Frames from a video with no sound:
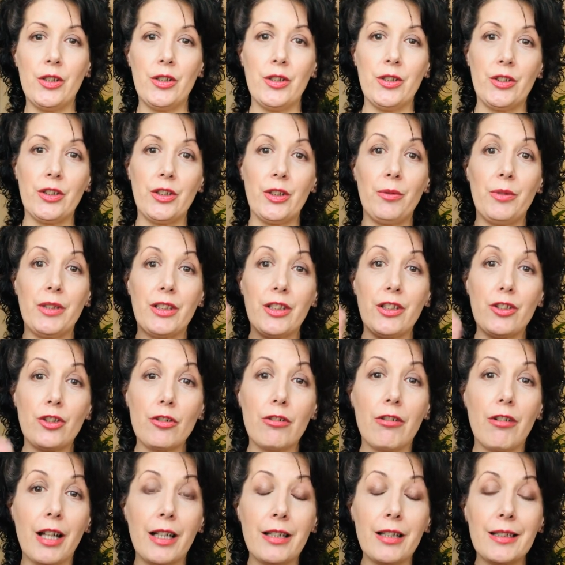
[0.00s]
So it's a
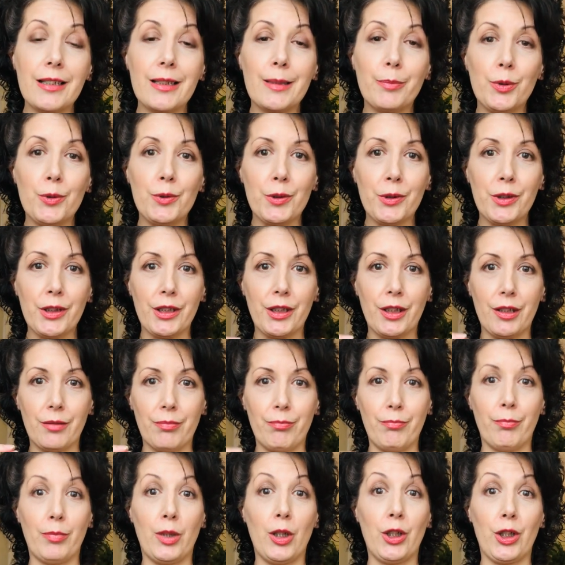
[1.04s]
transporter
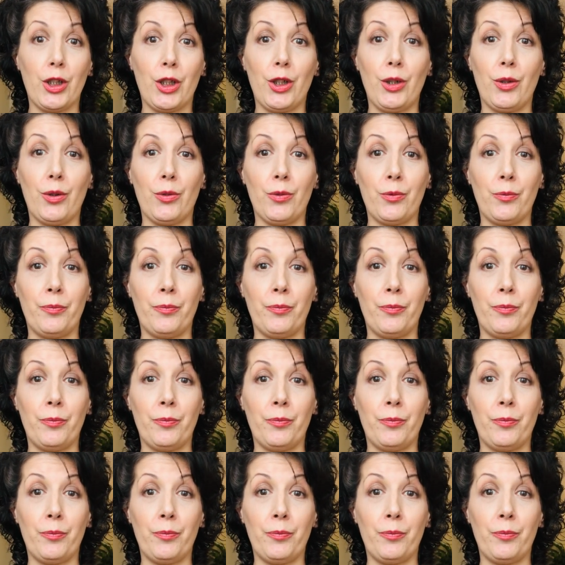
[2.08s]
molecule.